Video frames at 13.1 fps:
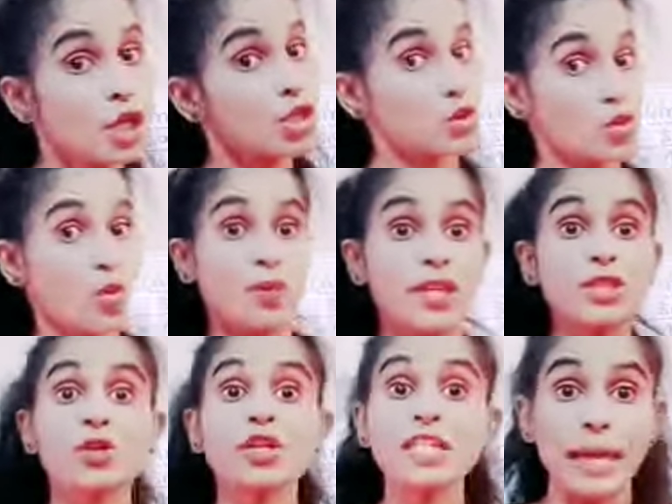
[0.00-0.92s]
So we
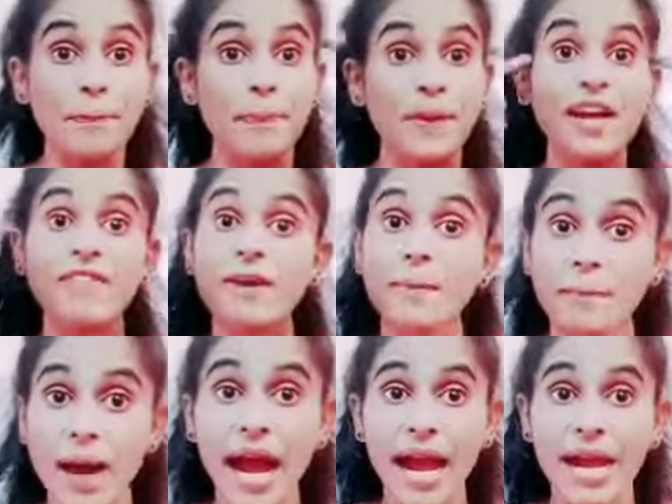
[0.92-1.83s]
should keep in our
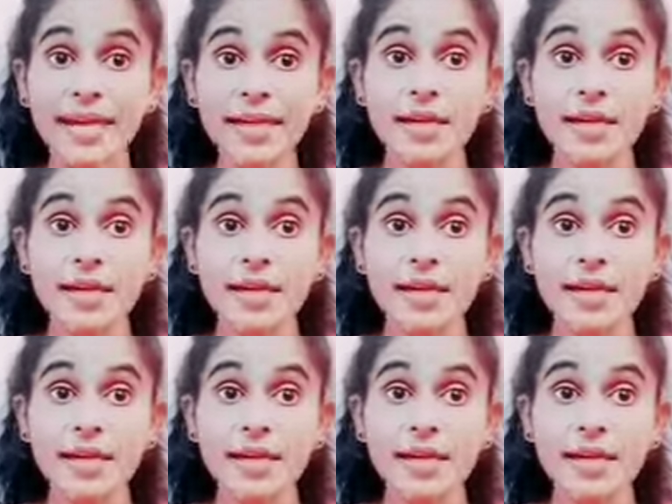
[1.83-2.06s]
mind